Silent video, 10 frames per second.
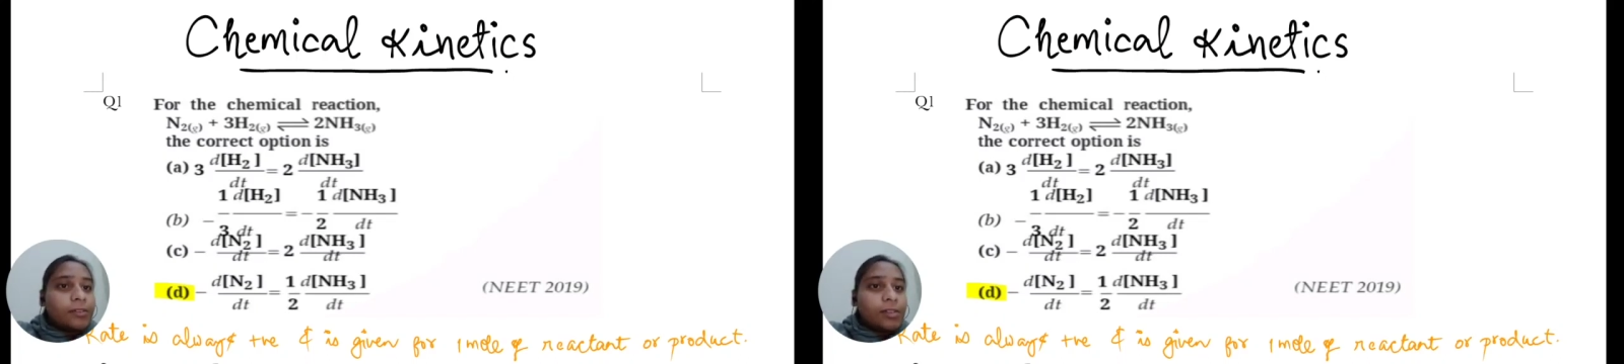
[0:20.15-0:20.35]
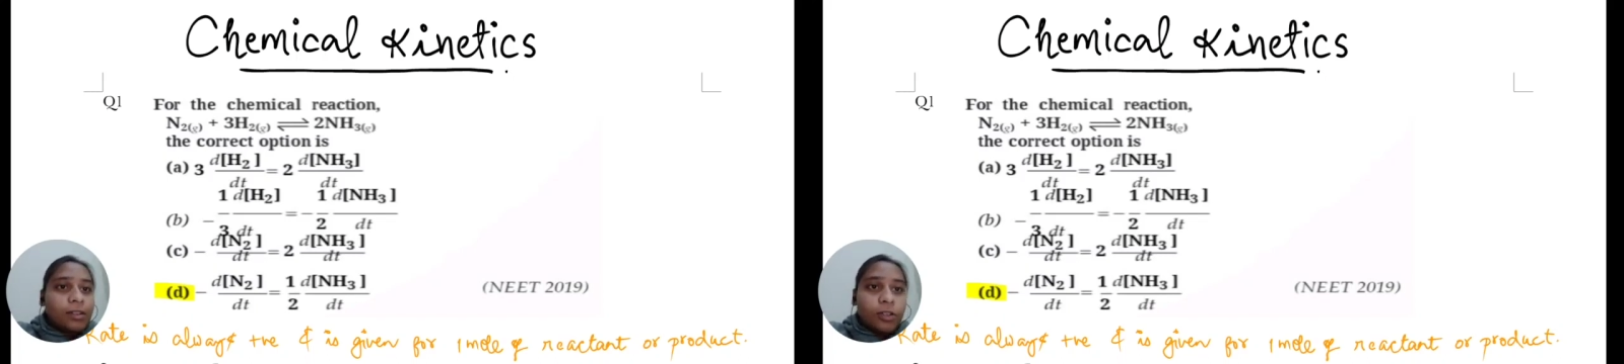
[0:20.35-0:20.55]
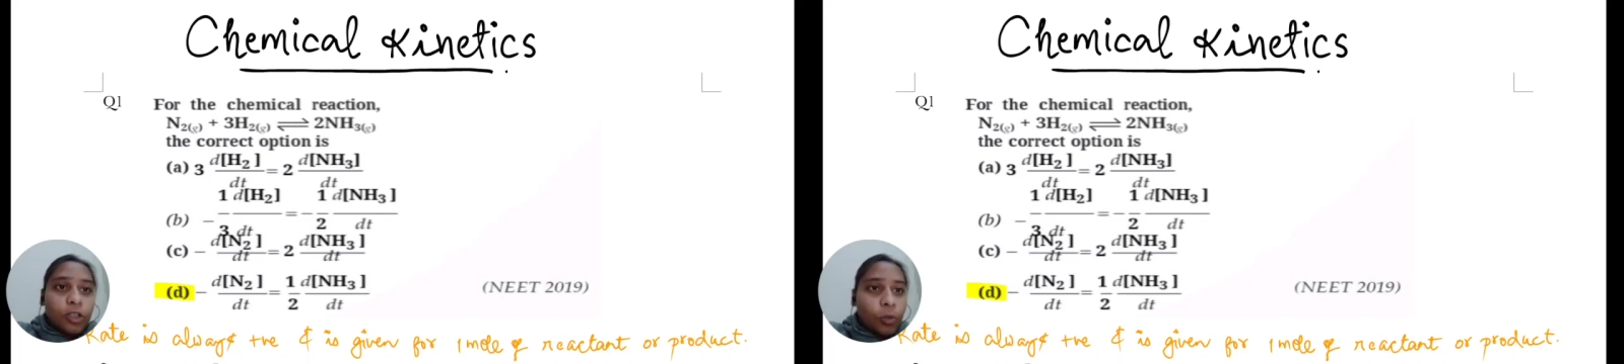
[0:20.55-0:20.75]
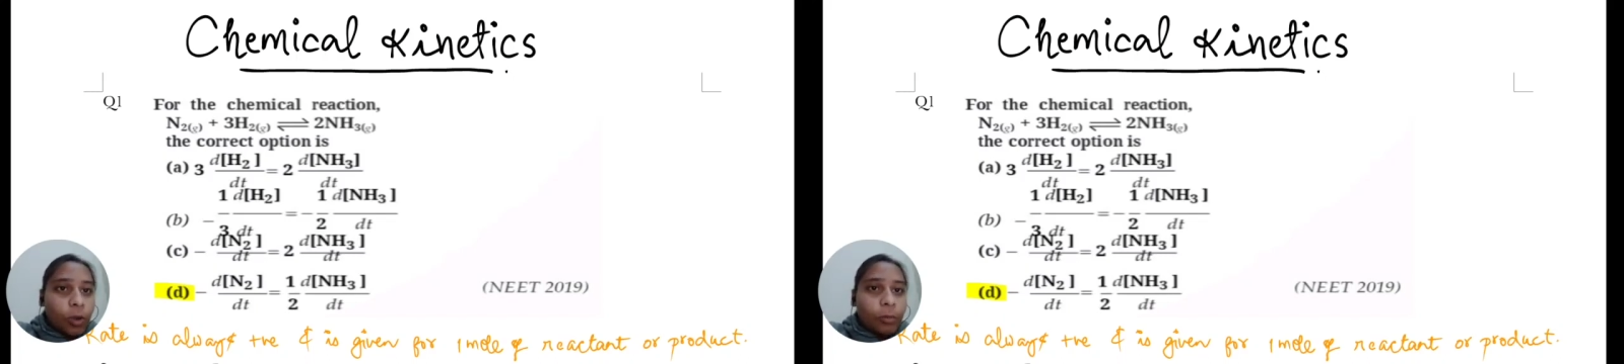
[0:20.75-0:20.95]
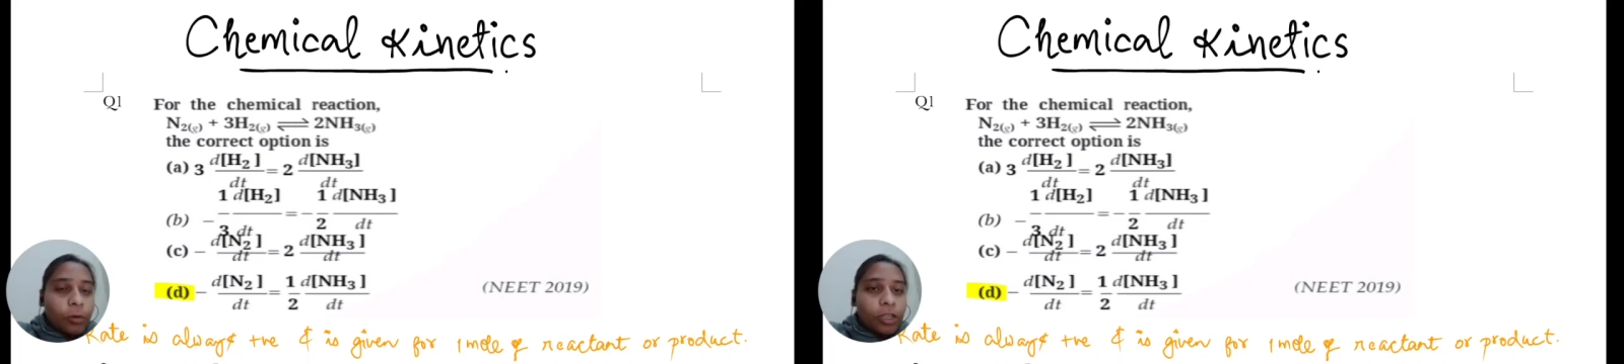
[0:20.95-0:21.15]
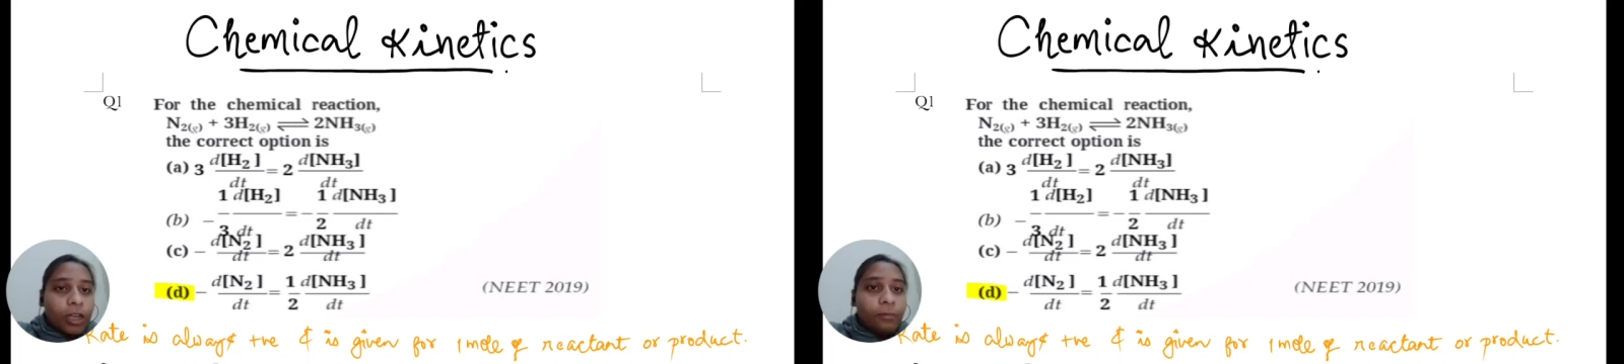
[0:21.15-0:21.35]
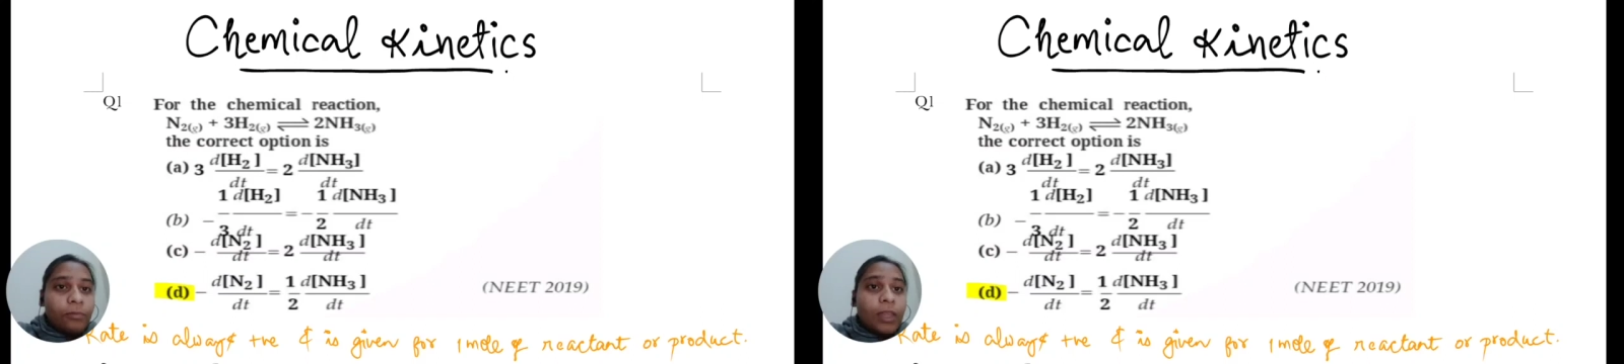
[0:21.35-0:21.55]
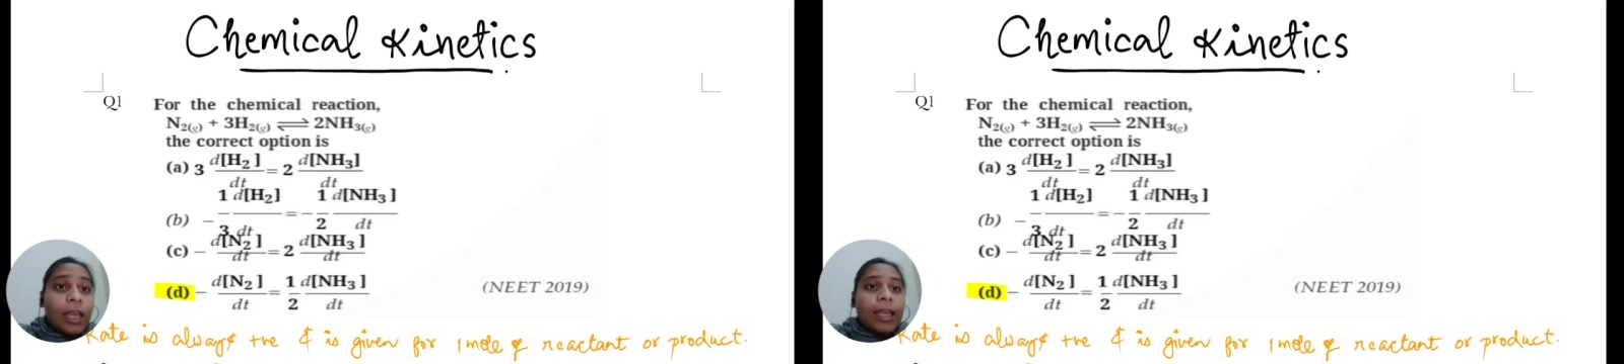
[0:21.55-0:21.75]
2 ammonia,
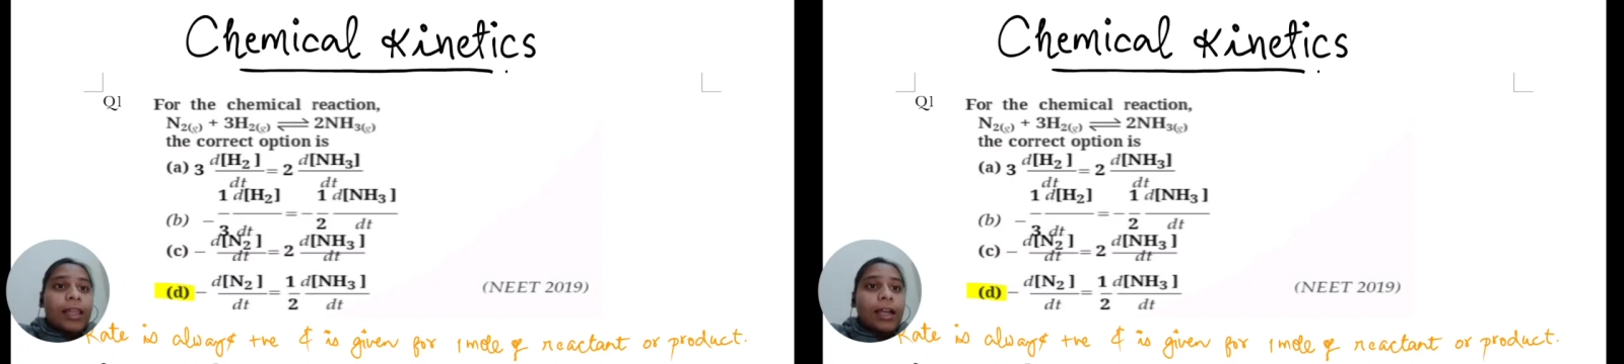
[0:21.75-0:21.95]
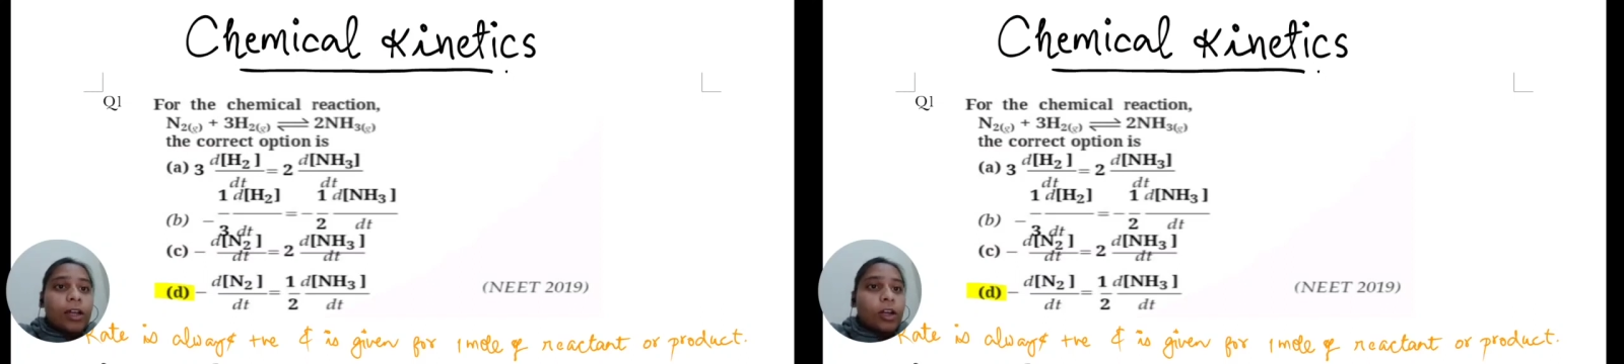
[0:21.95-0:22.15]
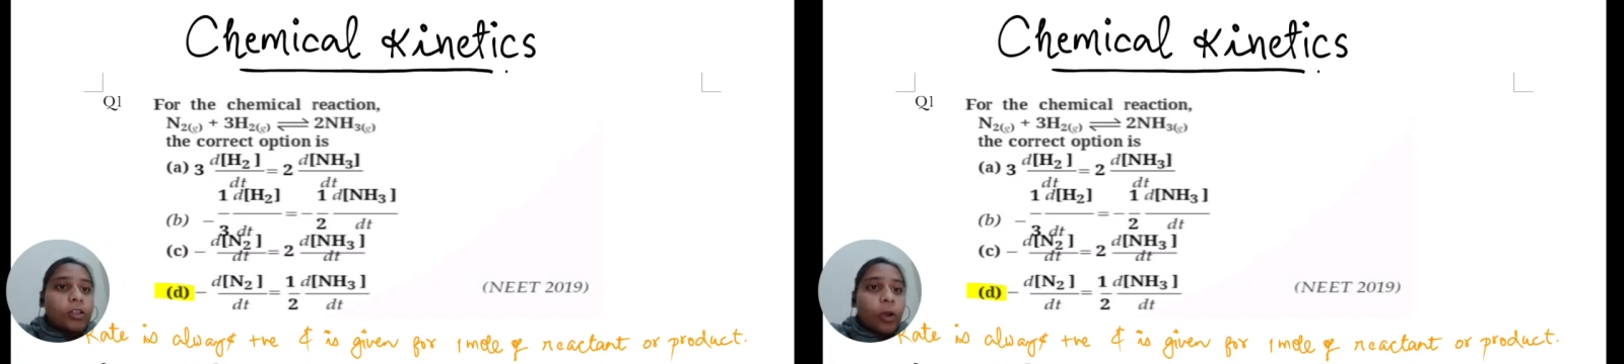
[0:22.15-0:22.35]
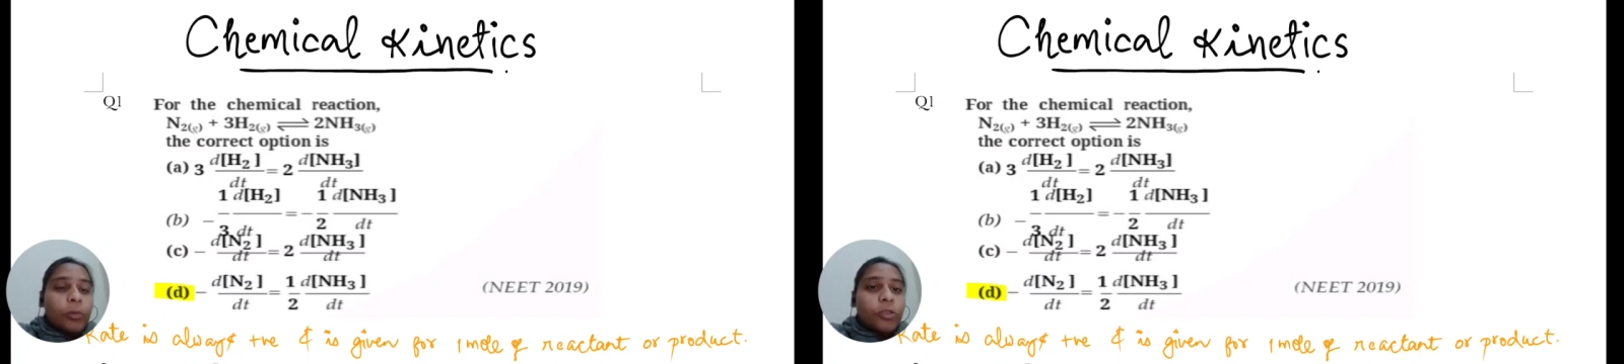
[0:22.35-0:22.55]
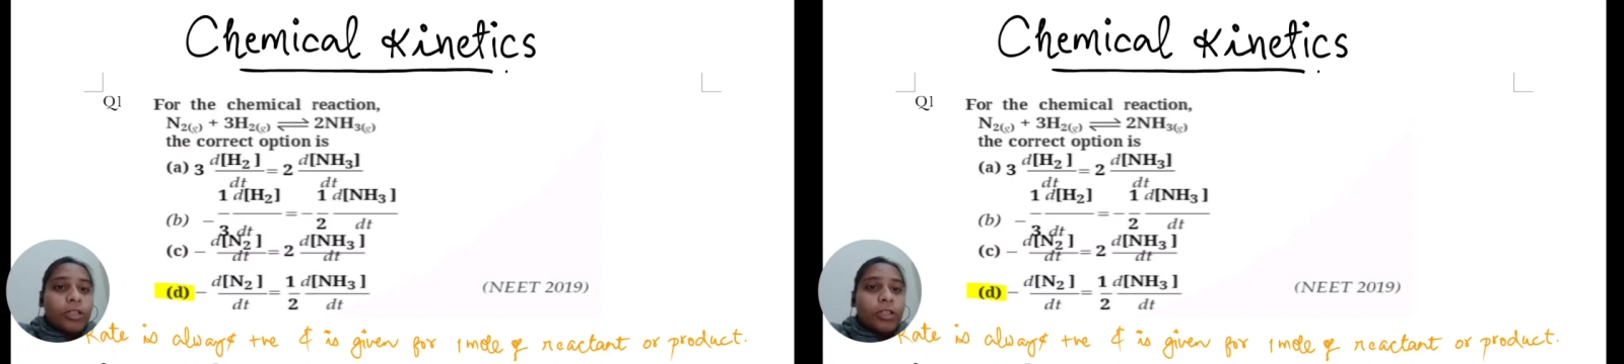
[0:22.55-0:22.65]
the correct option is.